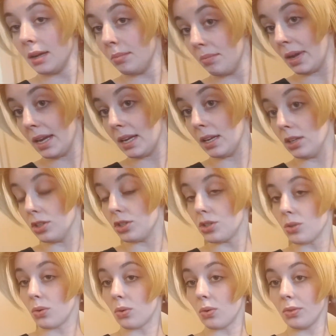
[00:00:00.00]
making
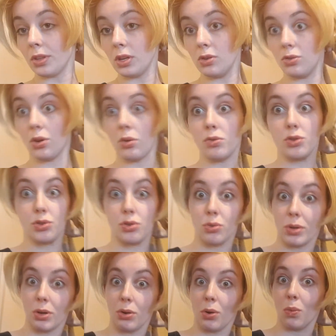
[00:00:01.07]
sure that you don't just do
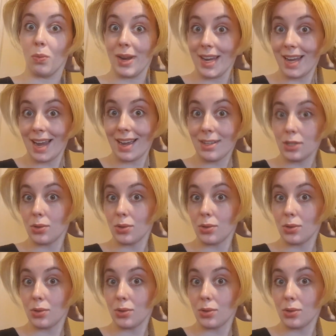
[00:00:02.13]
it on a wig head,